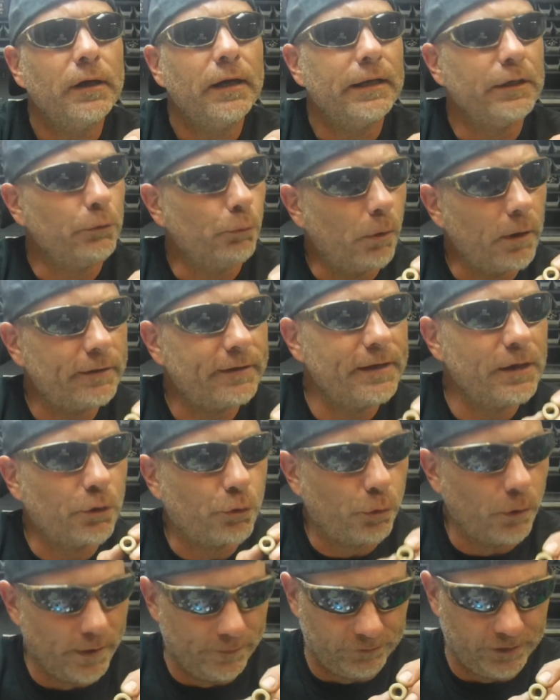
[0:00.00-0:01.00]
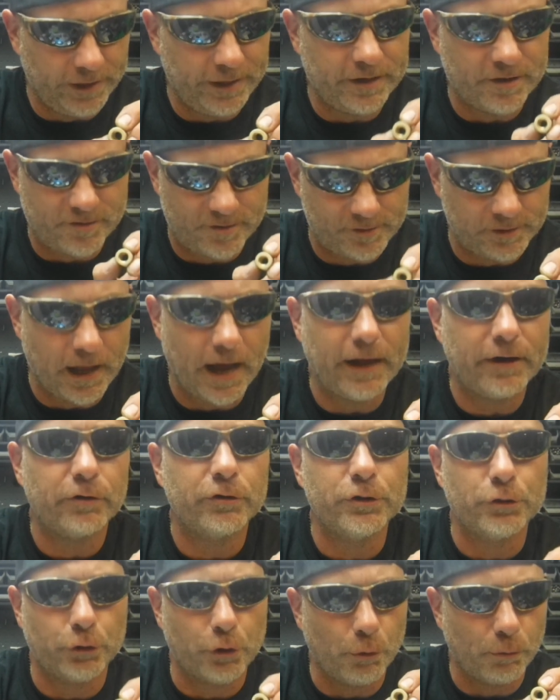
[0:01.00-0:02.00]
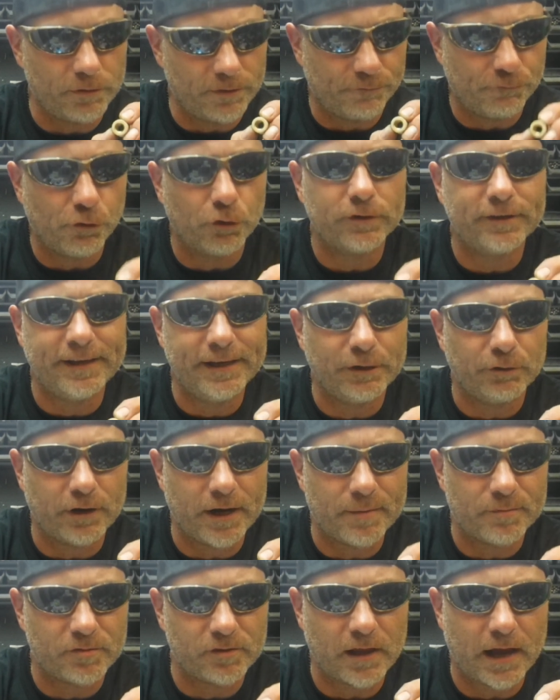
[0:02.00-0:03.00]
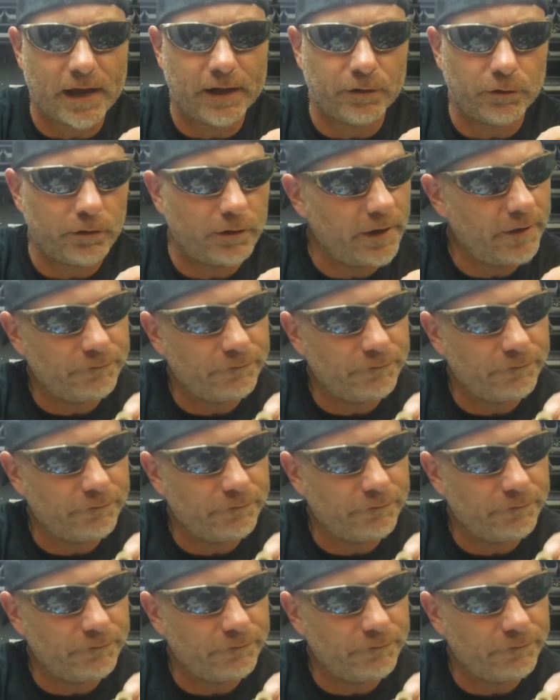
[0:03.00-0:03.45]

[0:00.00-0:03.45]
and you want the equivalent in a slider, you go with a 14 gram slider.